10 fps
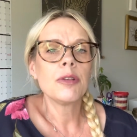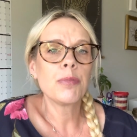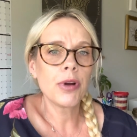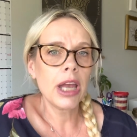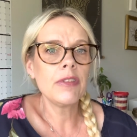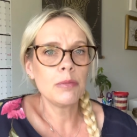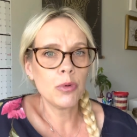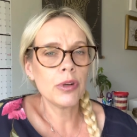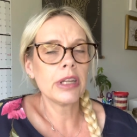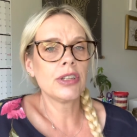Private
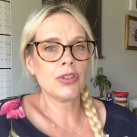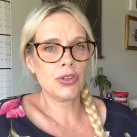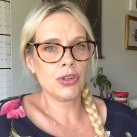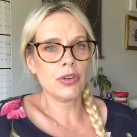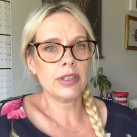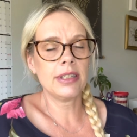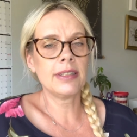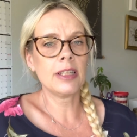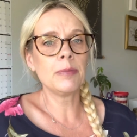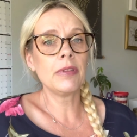mortgage insurance is
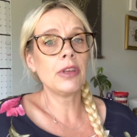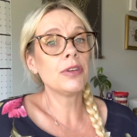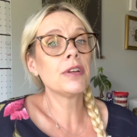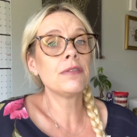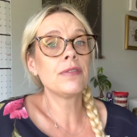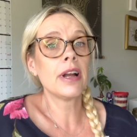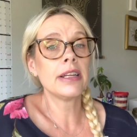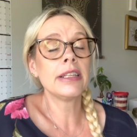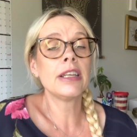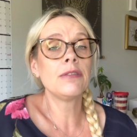something that you're gonna
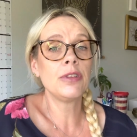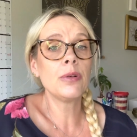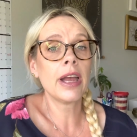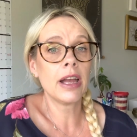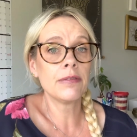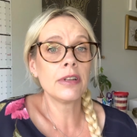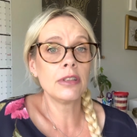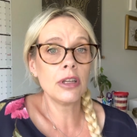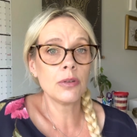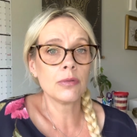find if you have a
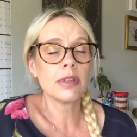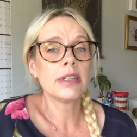loan.